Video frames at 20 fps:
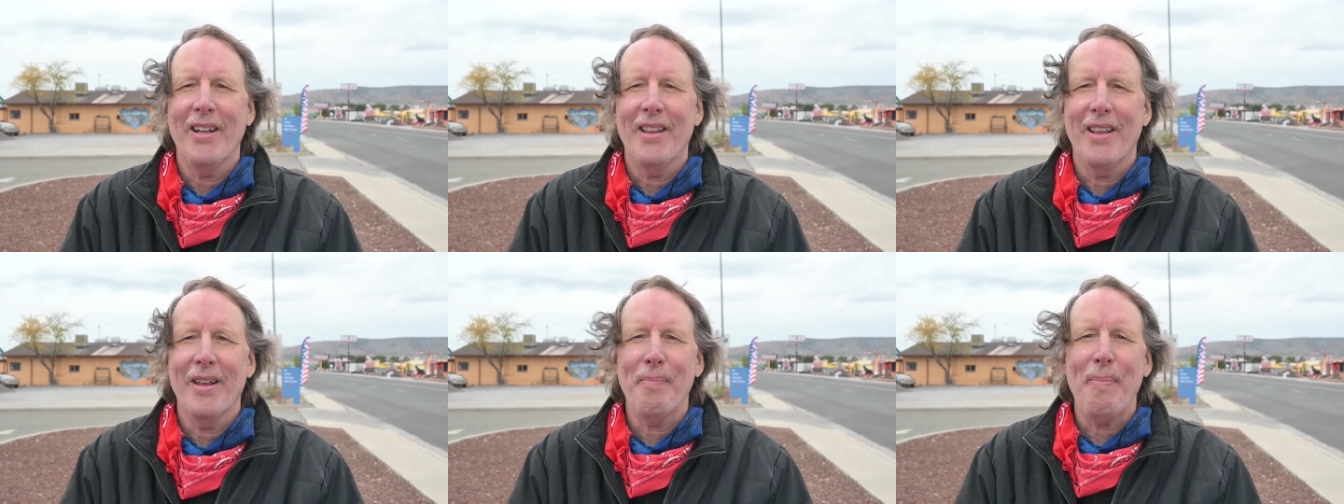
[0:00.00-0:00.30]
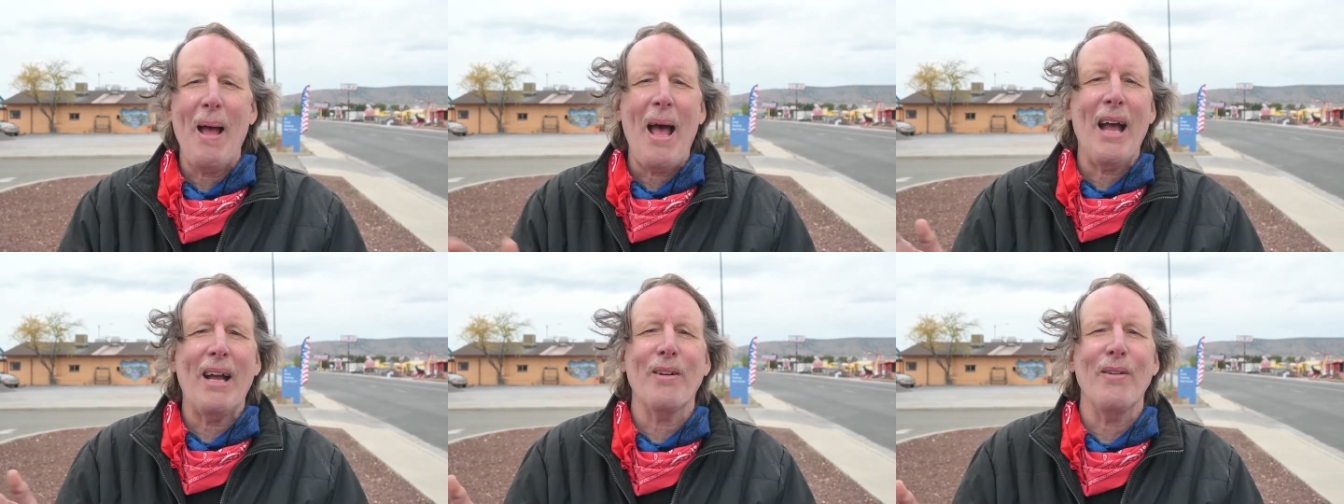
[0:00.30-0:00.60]
the
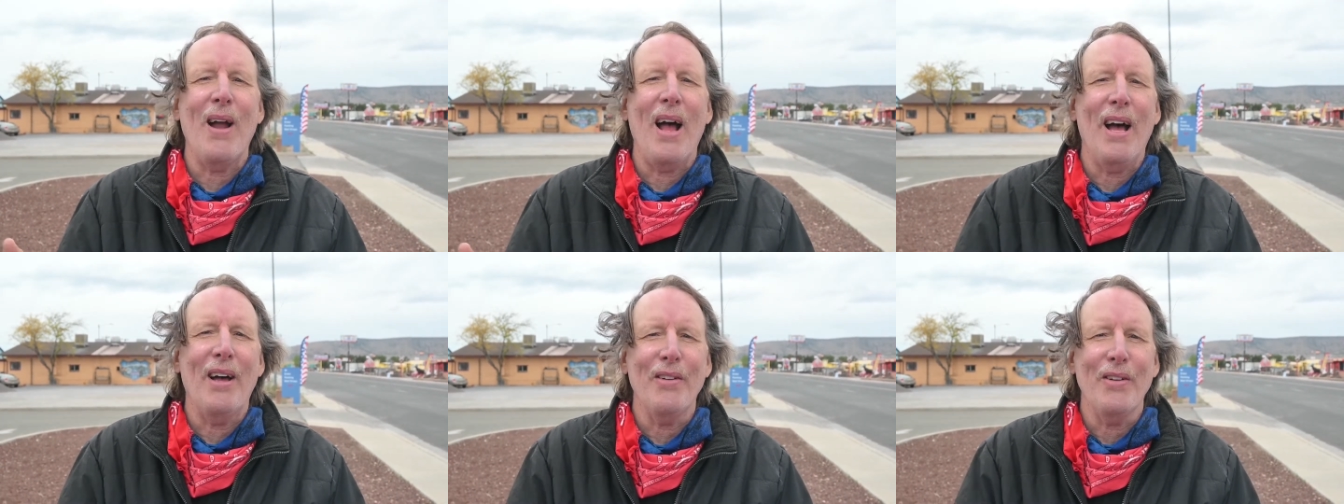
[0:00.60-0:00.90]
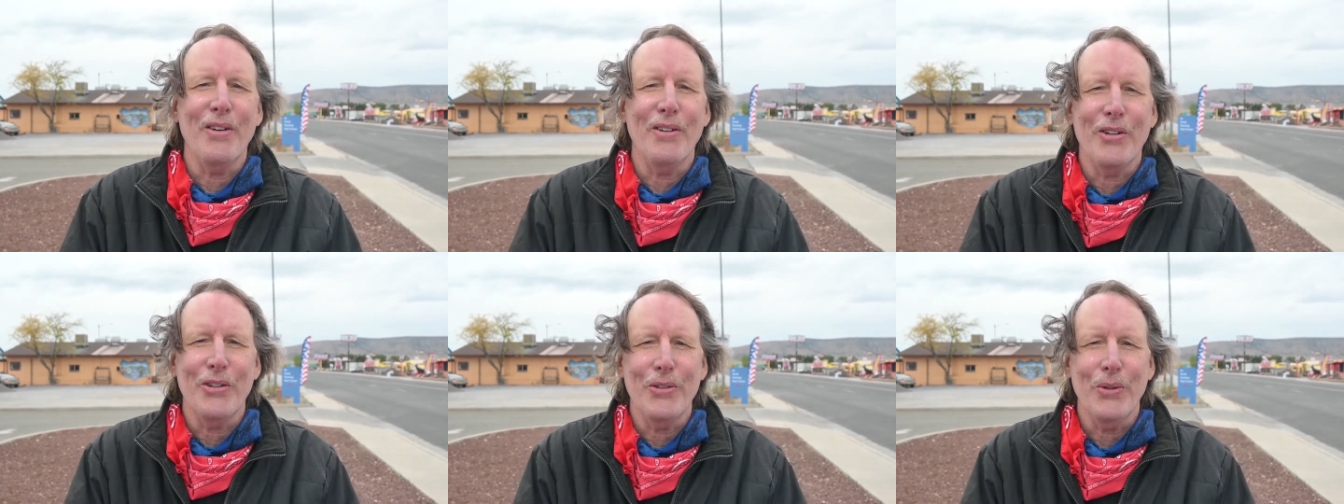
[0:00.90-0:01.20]

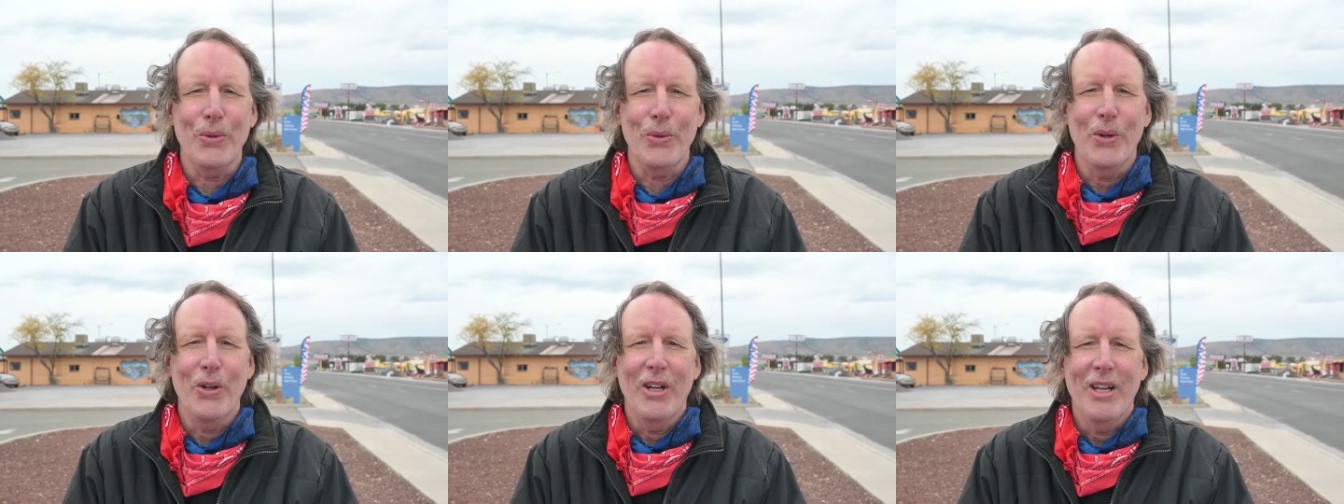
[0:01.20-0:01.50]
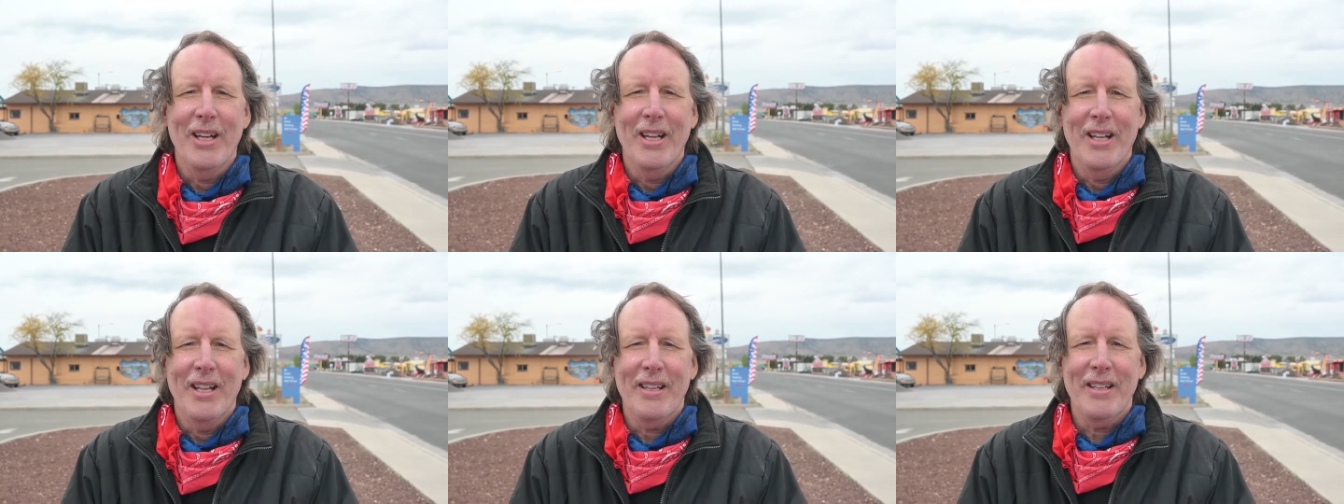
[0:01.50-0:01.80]
background to
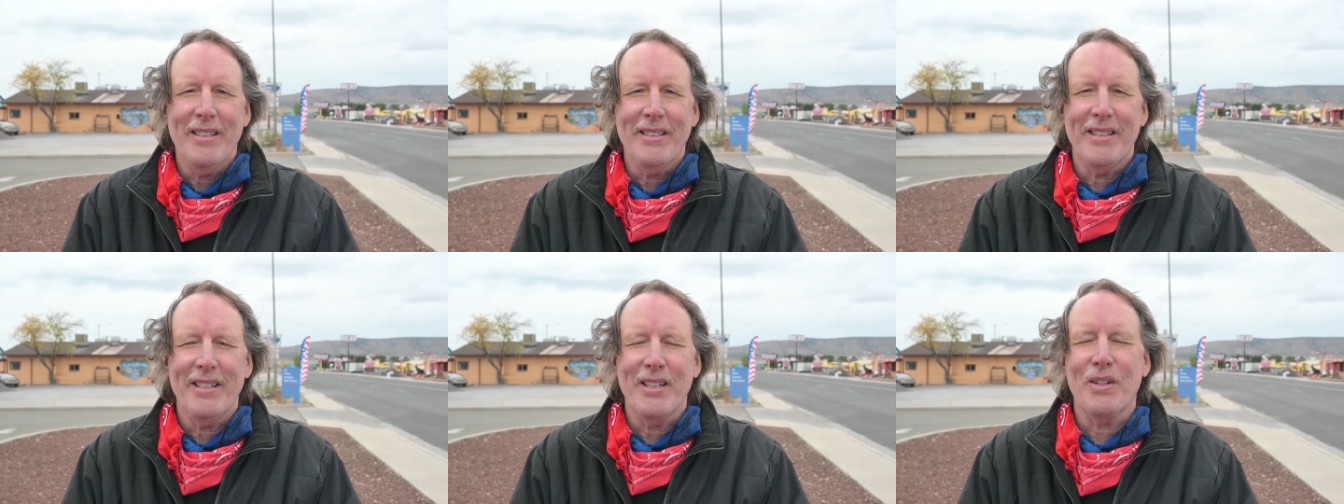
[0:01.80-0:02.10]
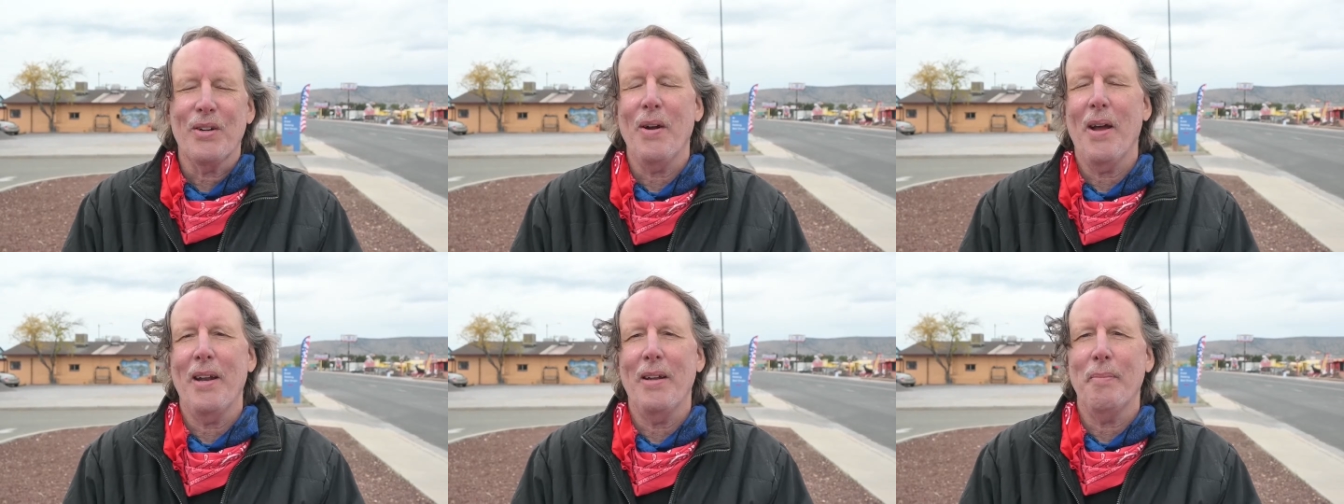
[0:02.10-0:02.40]
these
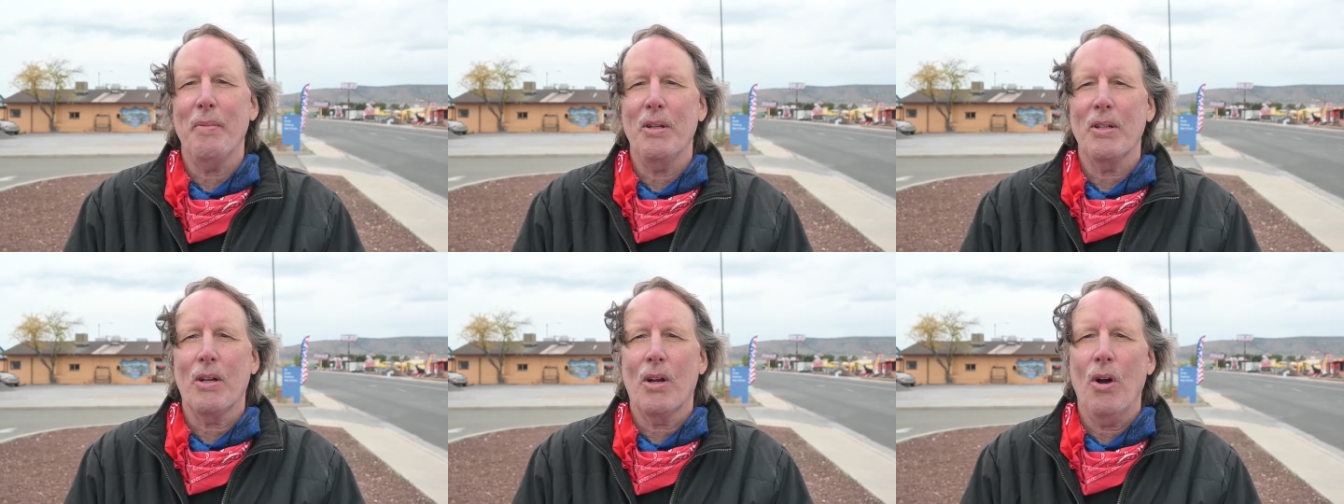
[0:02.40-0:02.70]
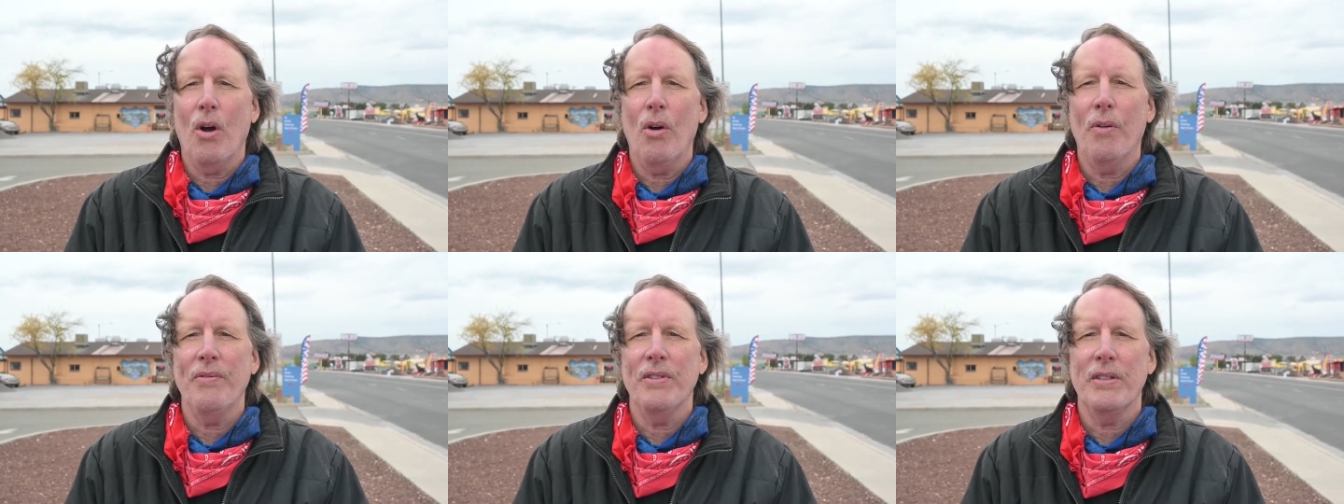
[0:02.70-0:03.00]
incredible
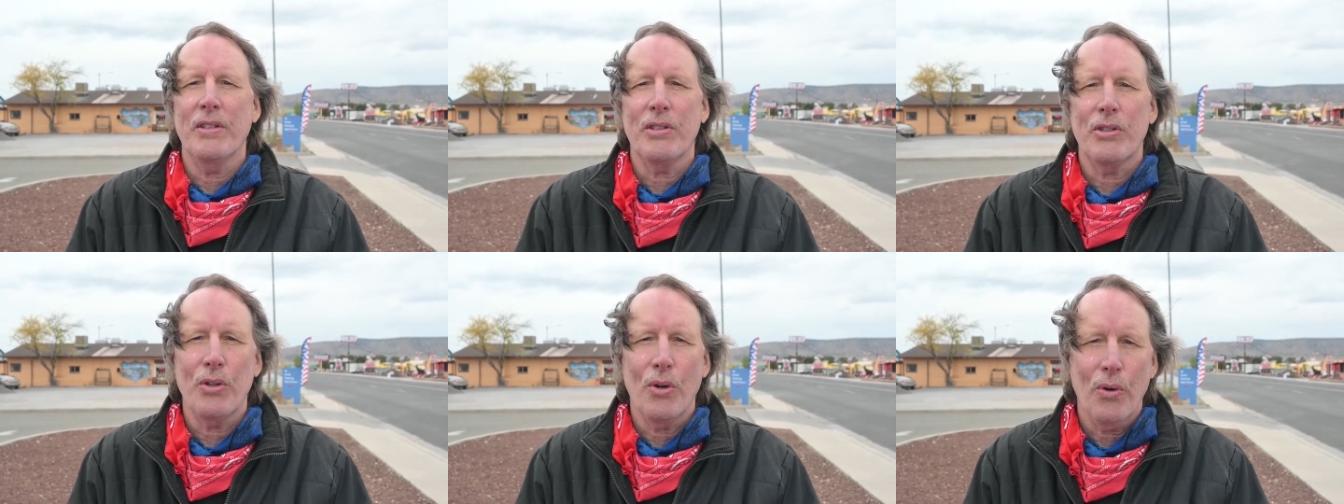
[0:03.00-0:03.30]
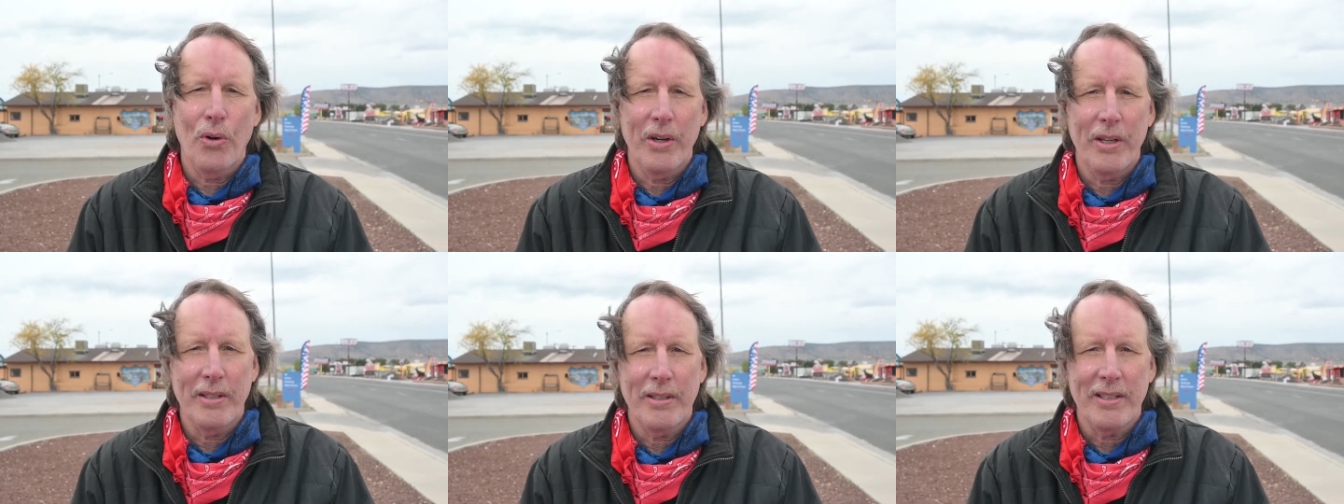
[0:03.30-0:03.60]
COVID
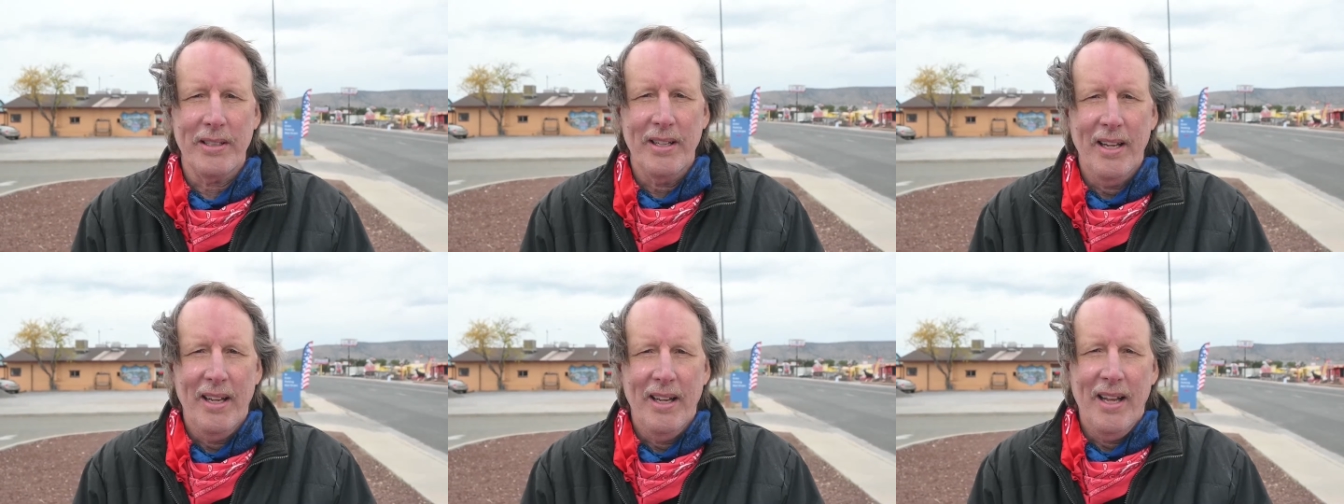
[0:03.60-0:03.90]
stories,